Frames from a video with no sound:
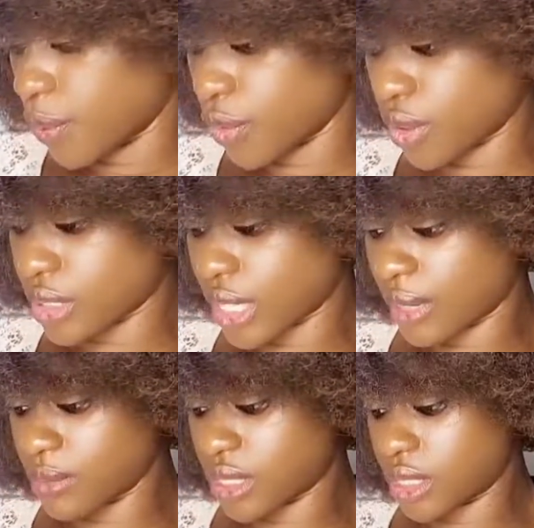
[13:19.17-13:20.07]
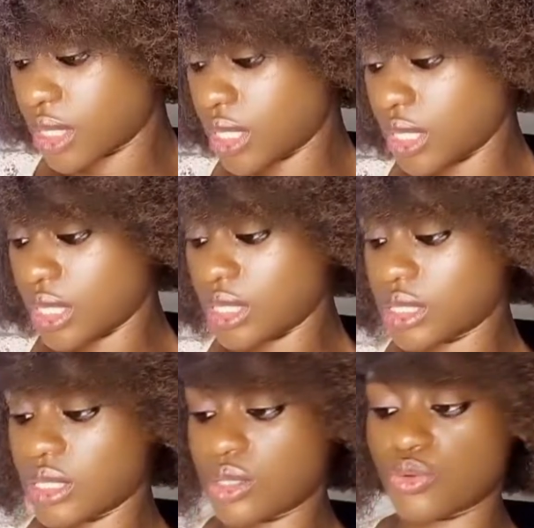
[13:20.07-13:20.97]
product empty
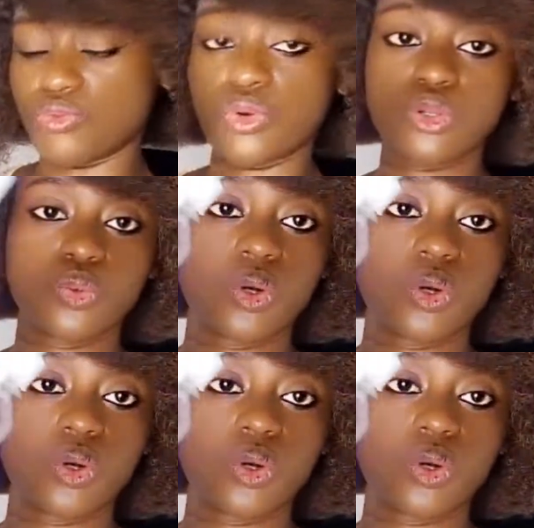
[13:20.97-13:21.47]
is this rose